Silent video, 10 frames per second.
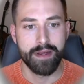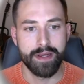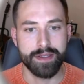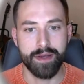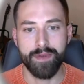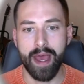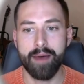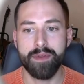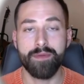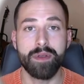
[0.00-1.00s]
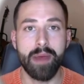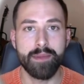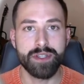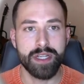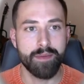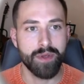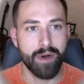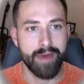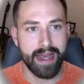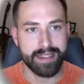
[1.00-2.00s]
So if you have the free membership, you'll
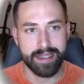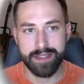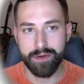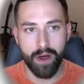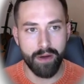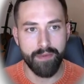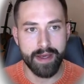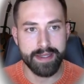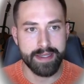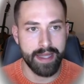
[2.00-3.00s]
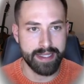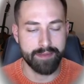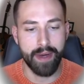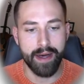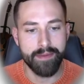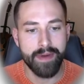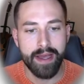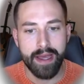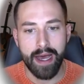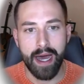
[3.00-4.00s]
have access to all of this that's above.
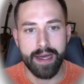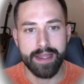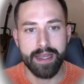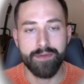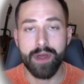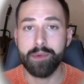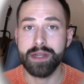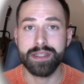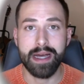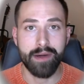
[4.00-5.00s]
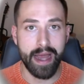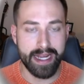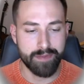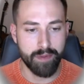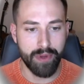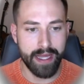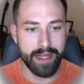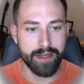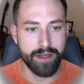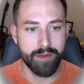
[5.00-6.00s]
Uh, and then if you upgrade to our expert
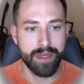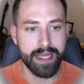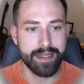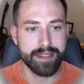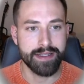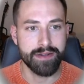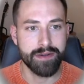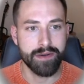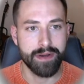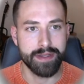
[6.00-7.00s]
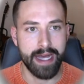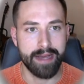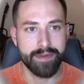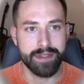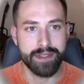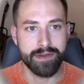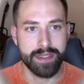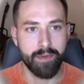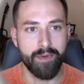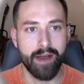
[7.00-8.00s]
plan, you'll begin to dive into
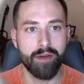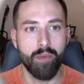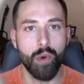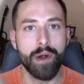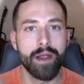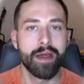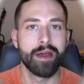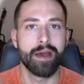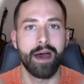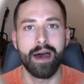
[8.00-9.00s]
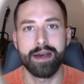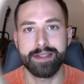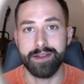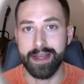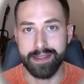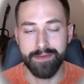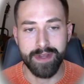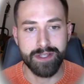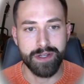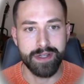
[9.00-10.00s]
some of our more uh, selective
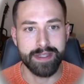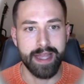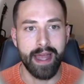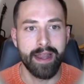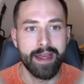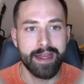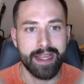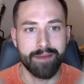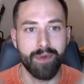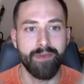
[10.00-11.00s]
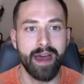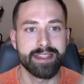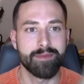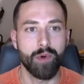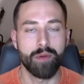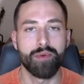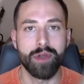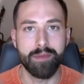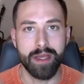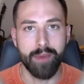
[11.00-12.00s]
features that can provide some more
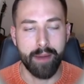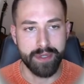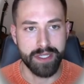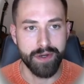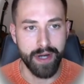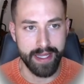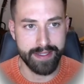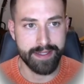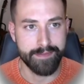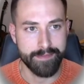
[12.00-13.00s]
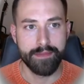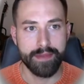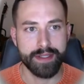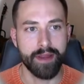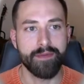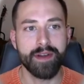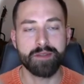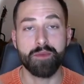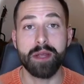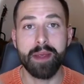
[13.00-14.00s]
premium opportunities. So the
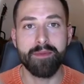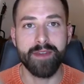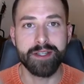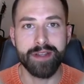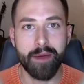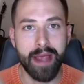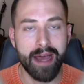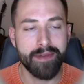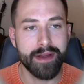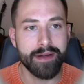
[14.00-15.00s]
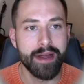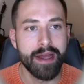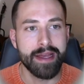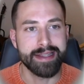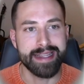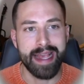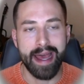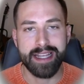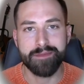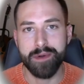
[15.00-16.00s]
first premium feature that we have here is the
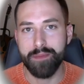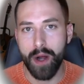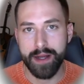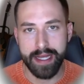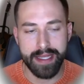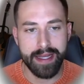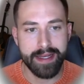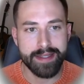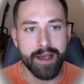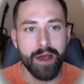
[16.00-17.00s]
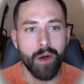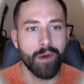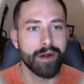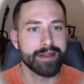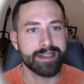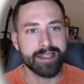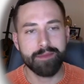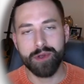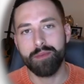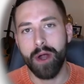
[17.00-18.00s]
expert product ideas or
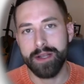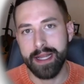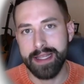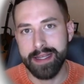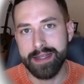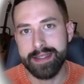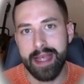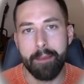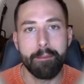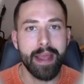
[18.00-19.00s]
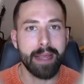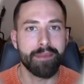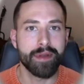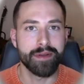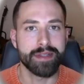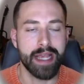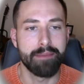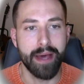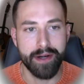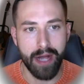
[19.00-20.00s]
similar product ideas that may produce a
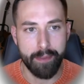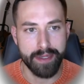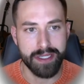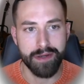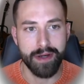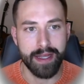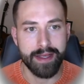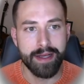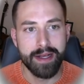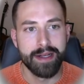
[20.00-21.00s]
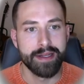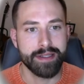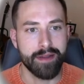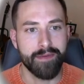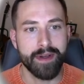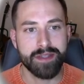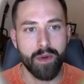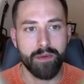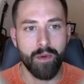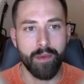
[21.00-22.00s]
better opportunity. So the first
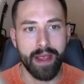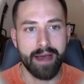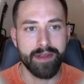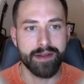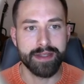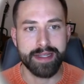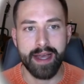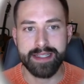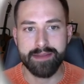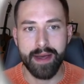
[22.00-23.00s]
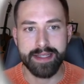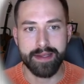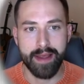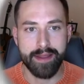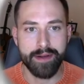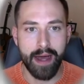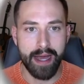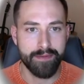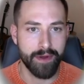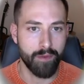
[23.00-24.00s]
one, what we have here is customized leather
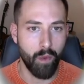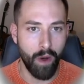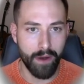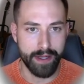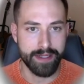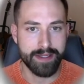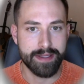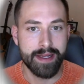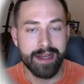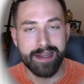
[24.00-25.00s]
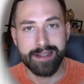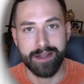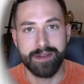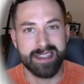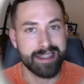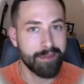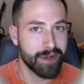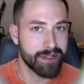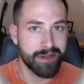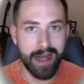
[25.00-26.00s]
iPhone wallets. So it's similar
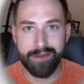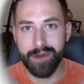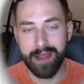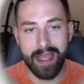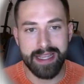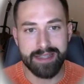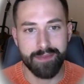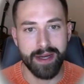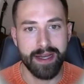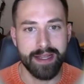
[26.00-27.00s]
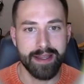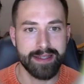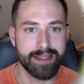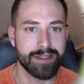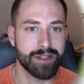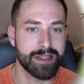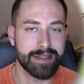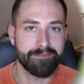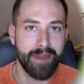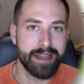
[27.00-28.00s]
to an iPhone case, but this is just
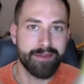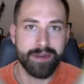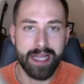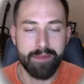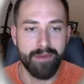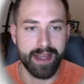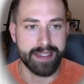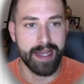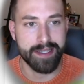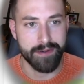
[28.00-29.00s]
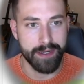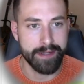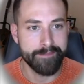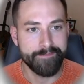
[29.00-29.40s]
a different type of accessory.